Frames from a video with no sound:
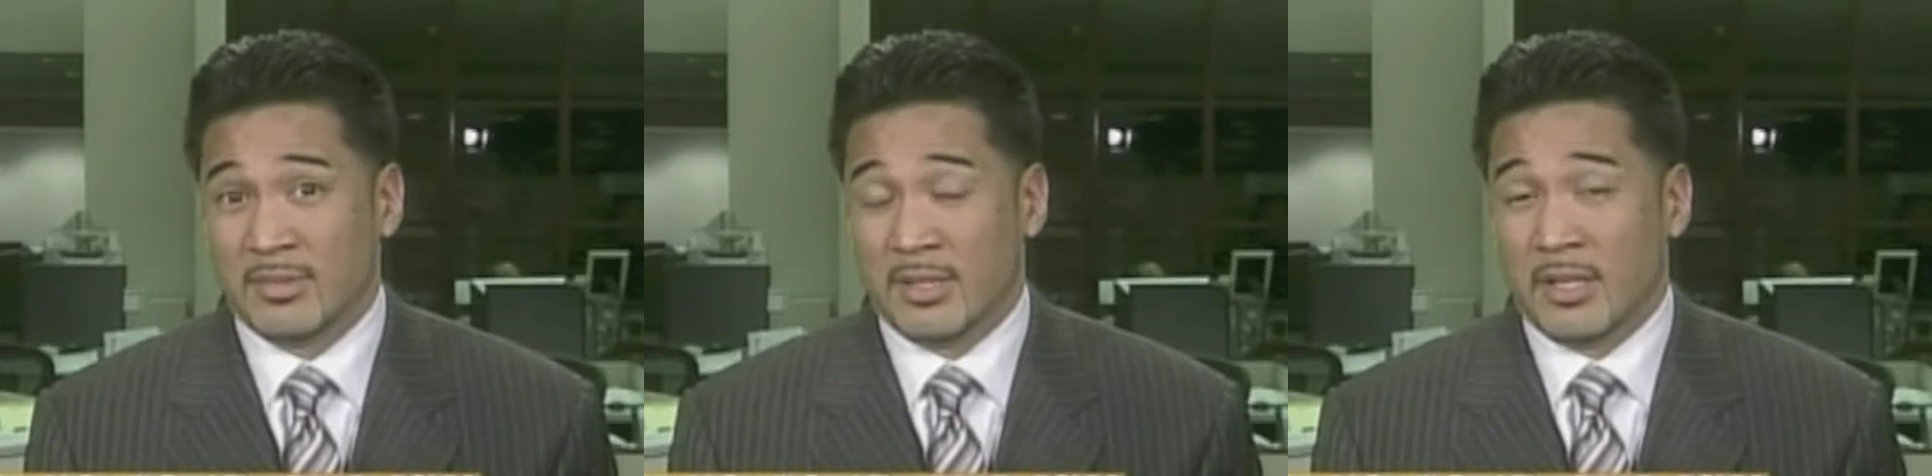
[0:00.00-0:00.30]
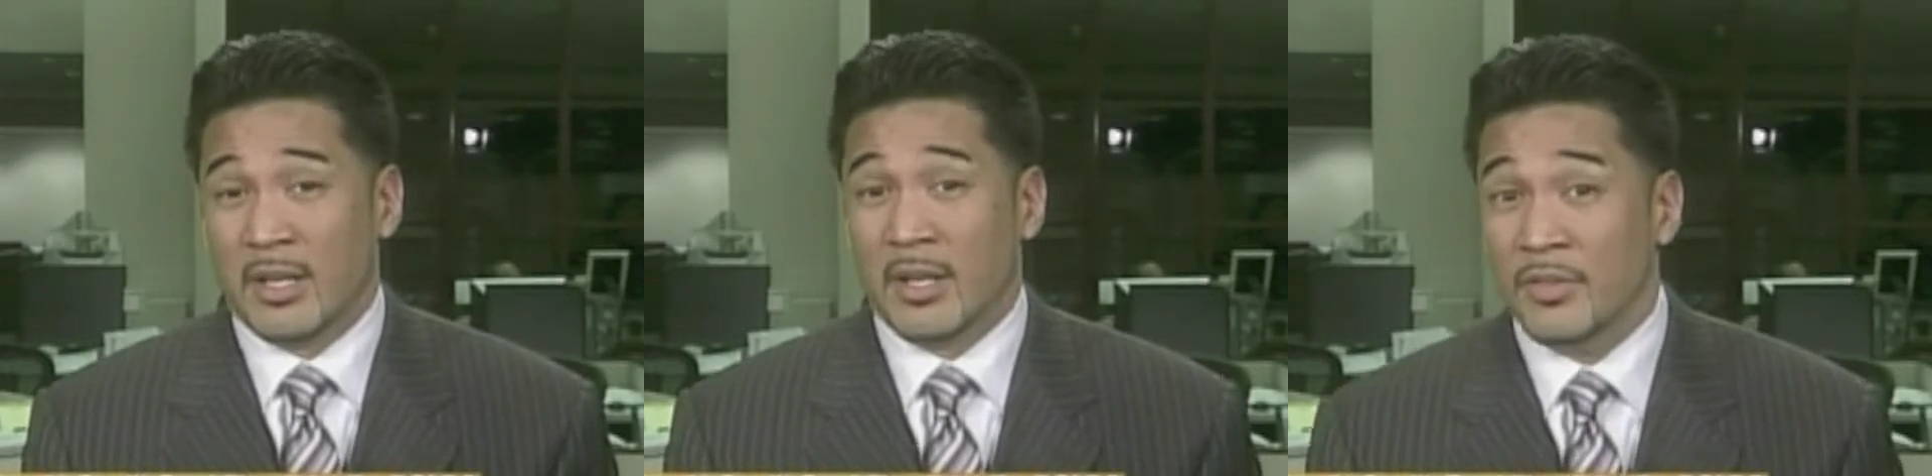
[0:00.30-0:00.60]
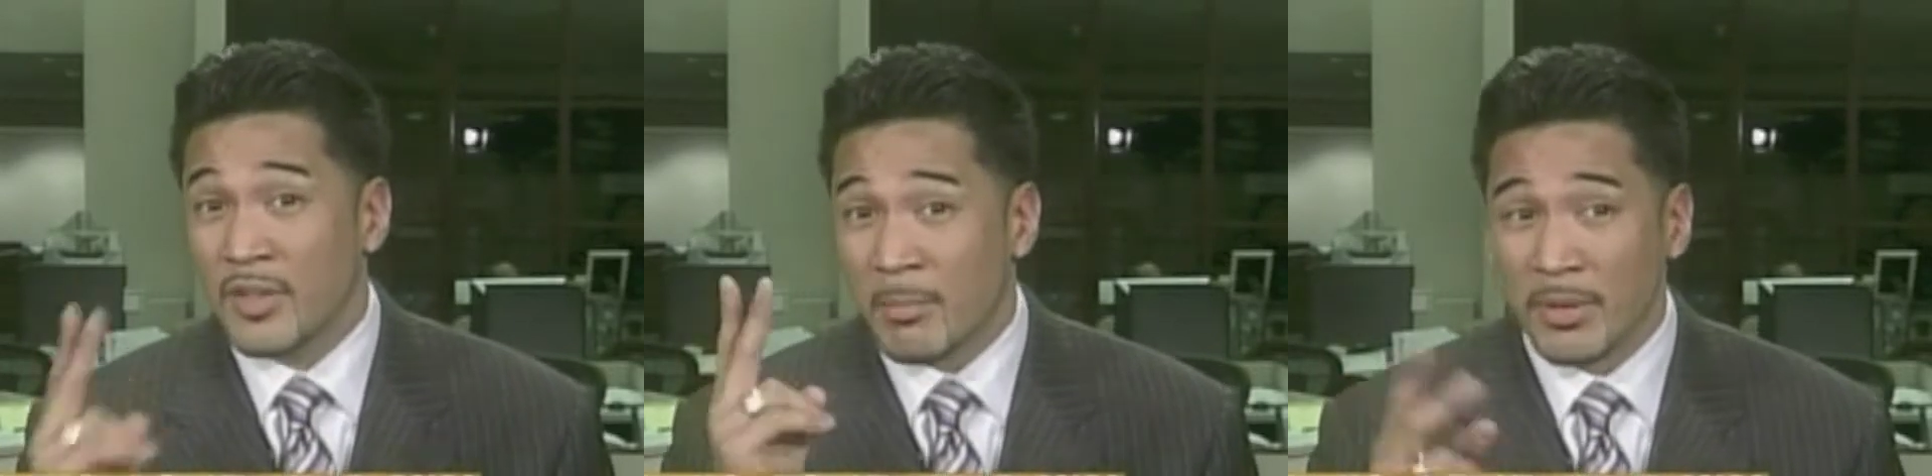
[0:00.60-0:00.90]
Mm. mm.
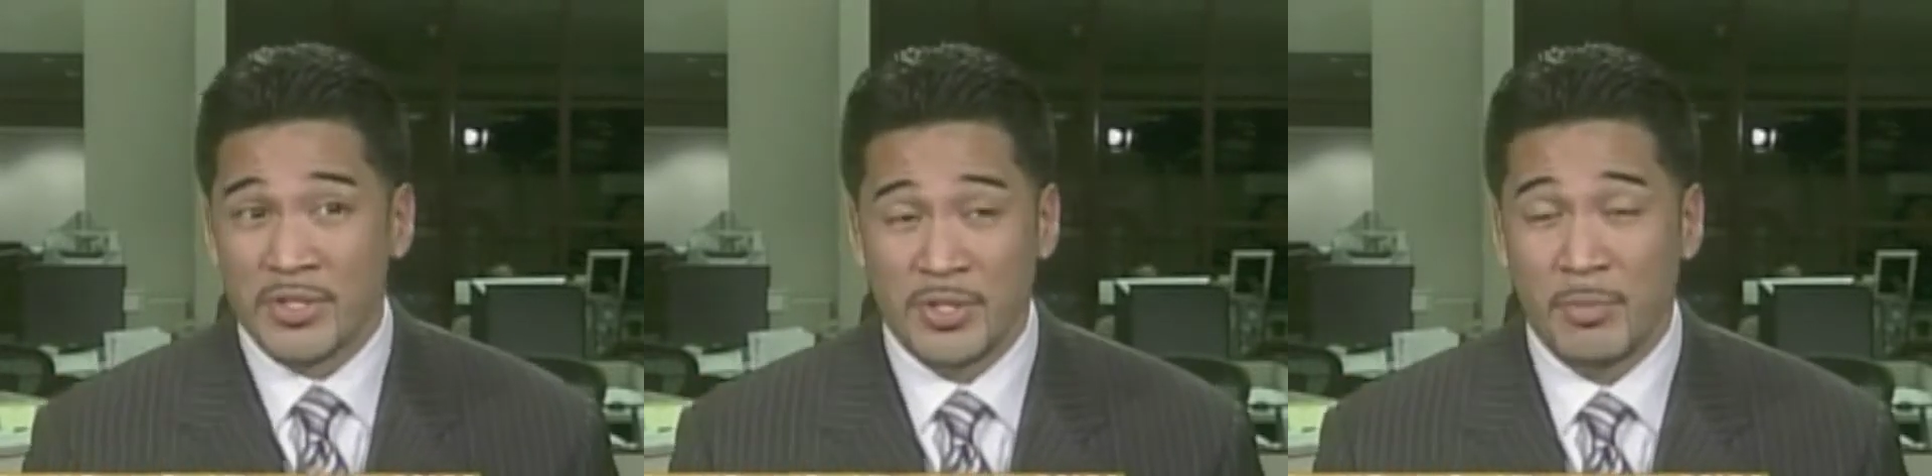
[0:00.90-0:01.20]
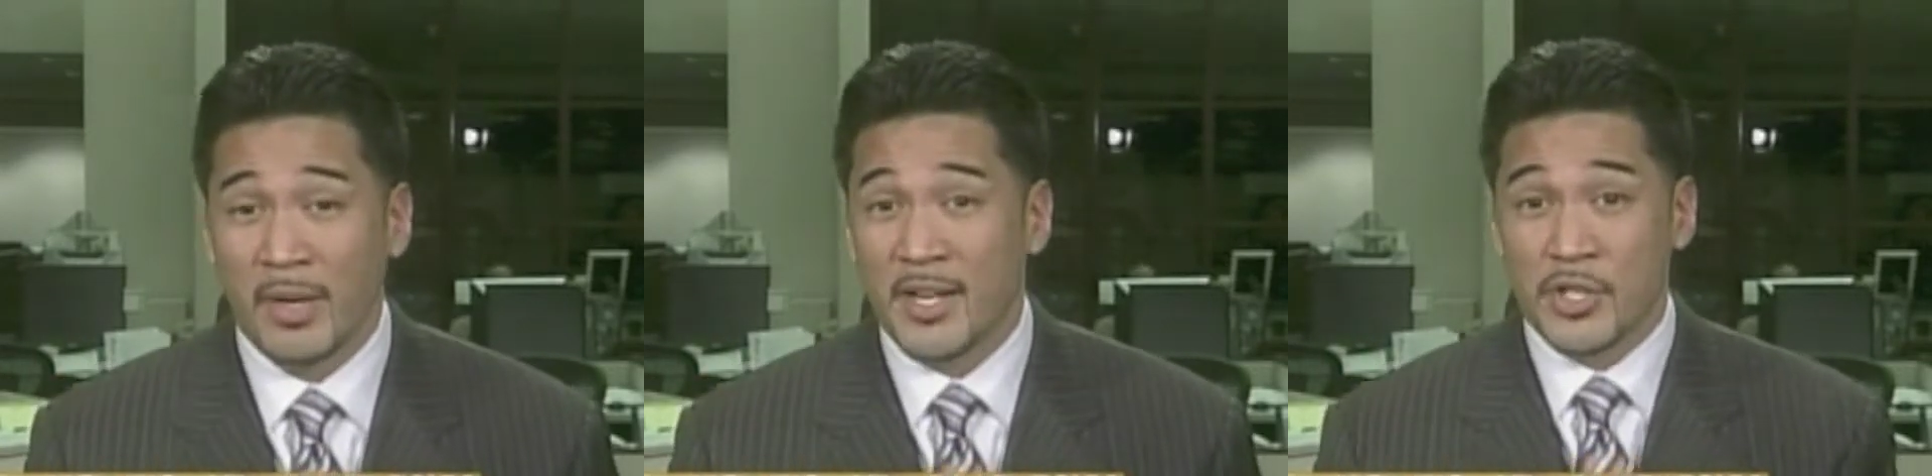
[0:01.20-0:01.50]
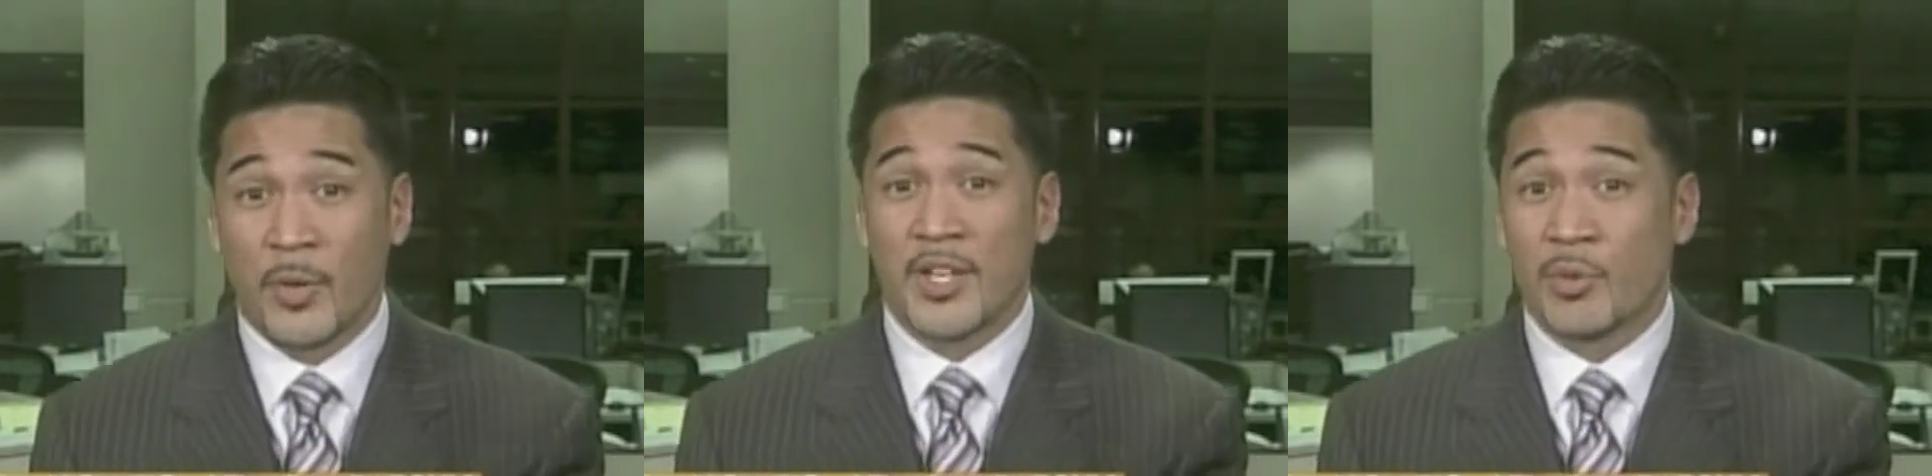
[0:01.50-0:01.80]
Number two,
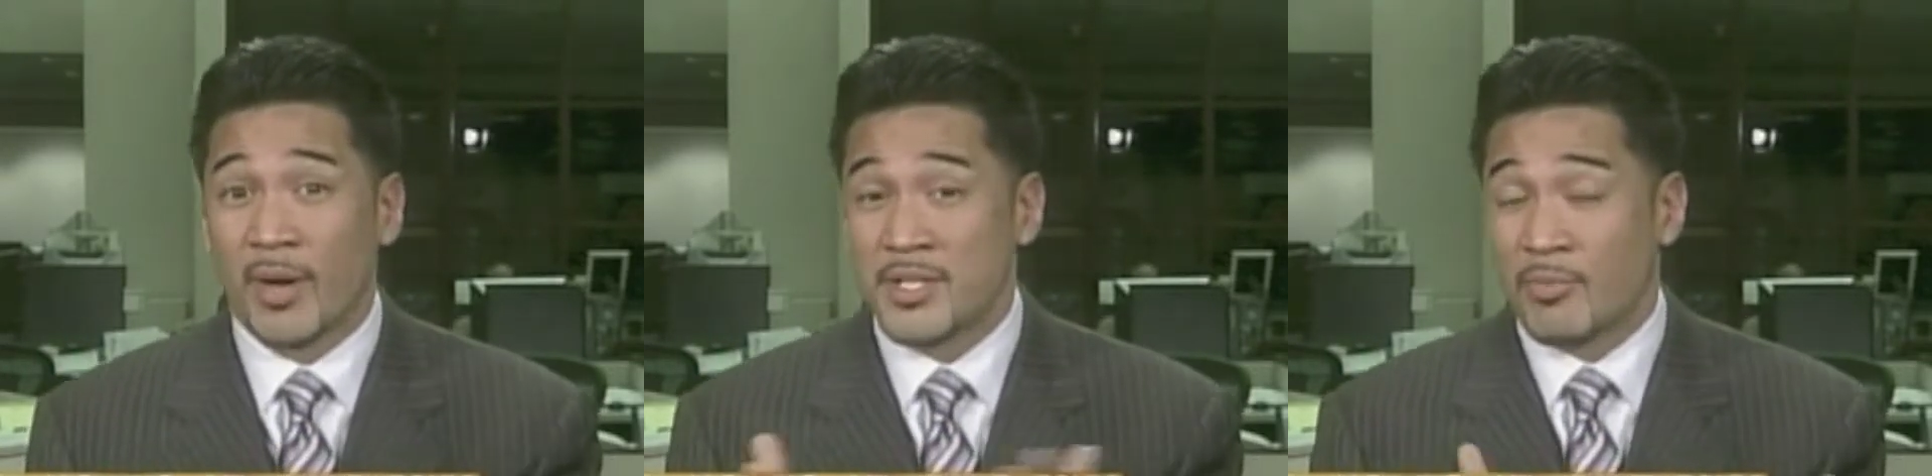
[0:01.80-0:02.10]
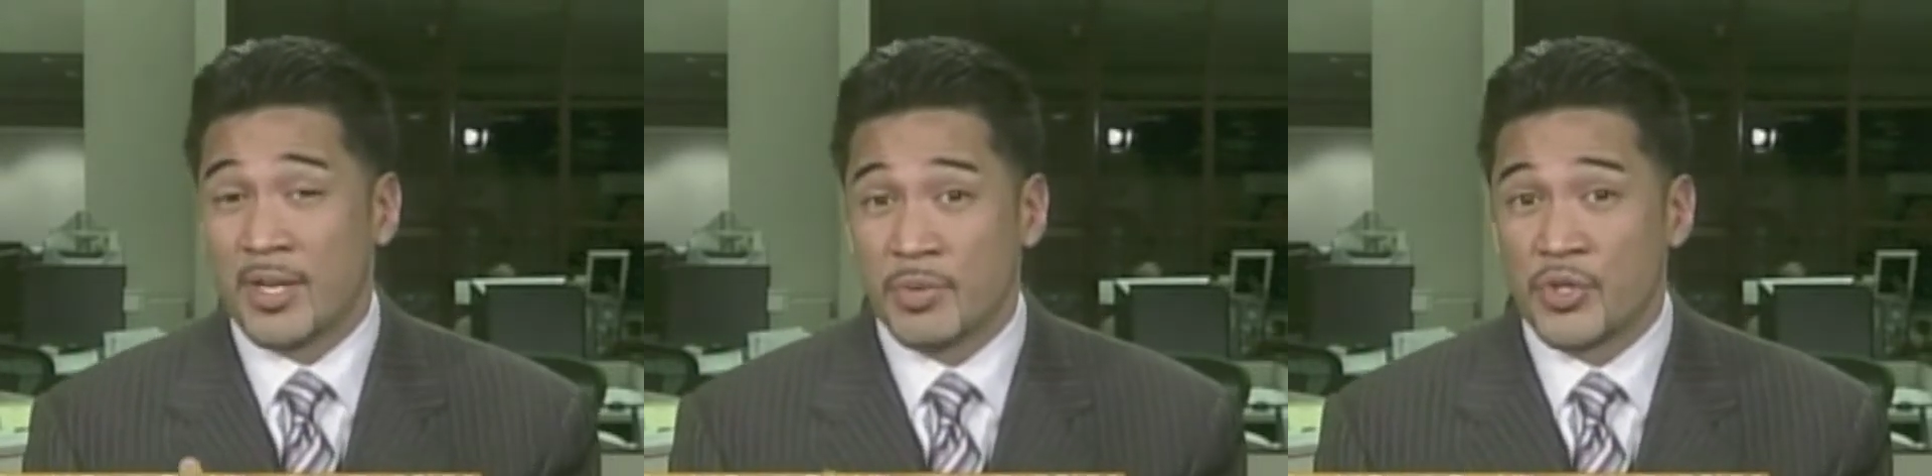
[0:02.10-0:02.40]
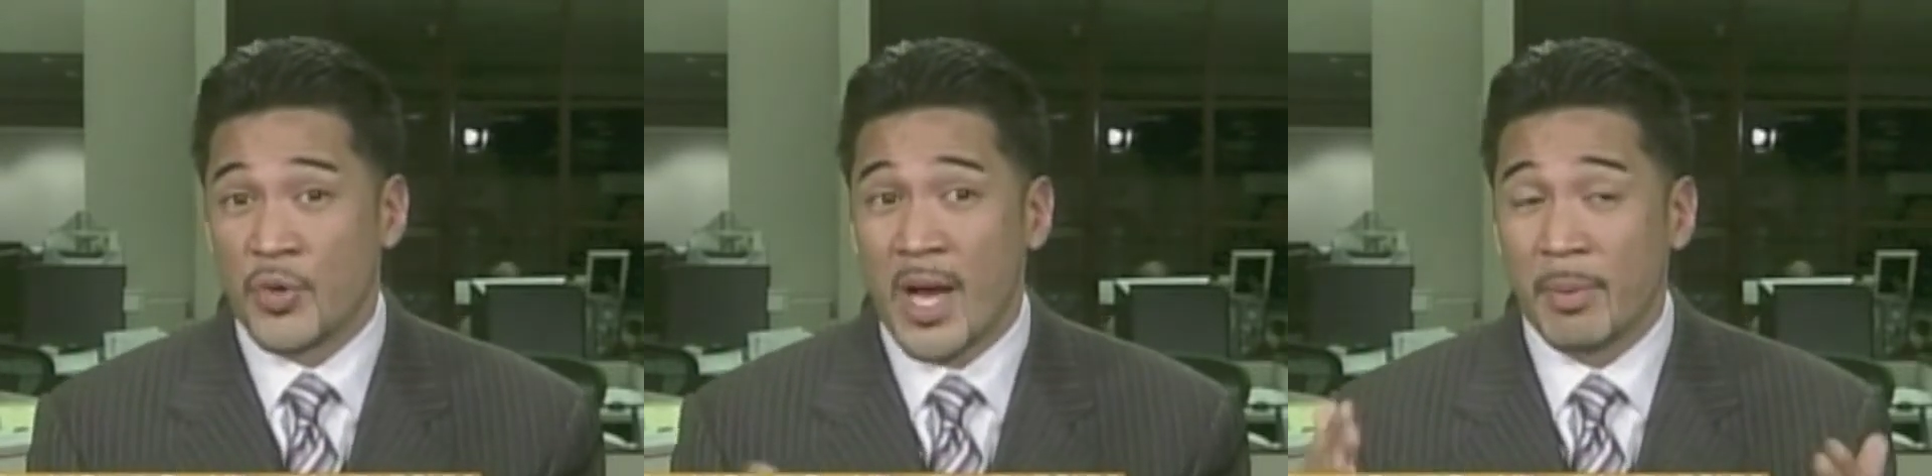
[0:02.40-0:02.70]
because graduation rates
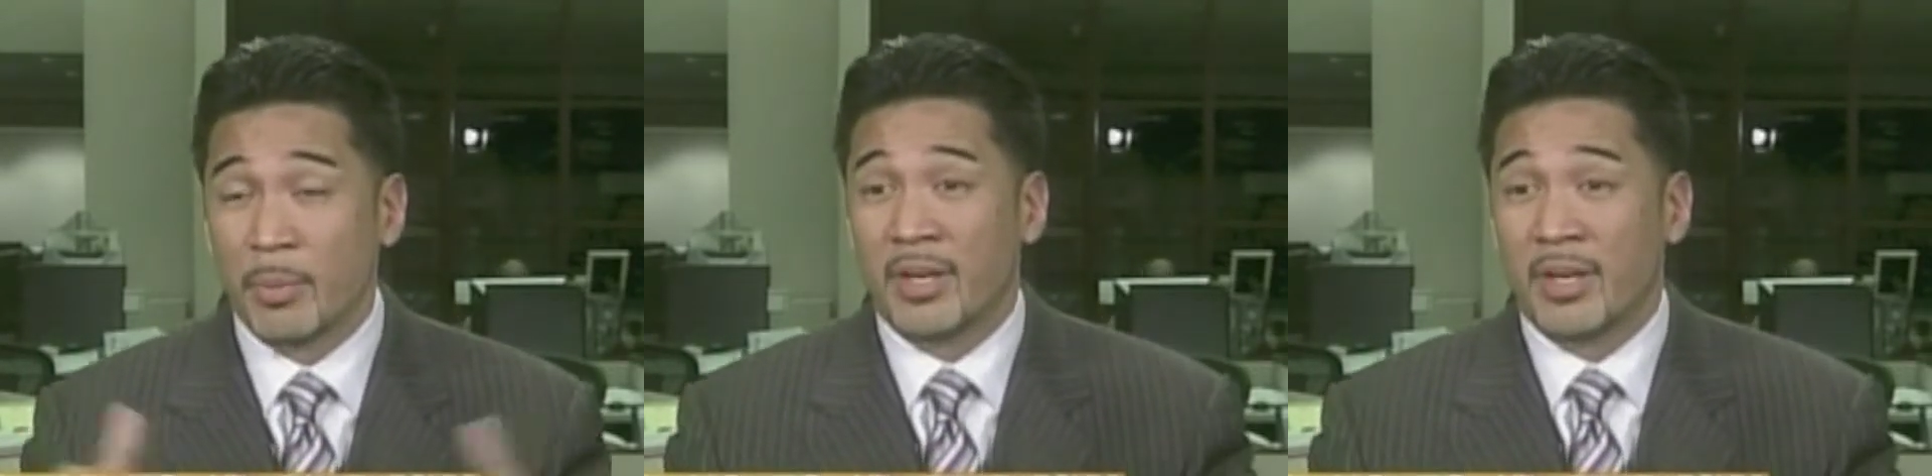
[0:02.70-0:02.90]
would drop,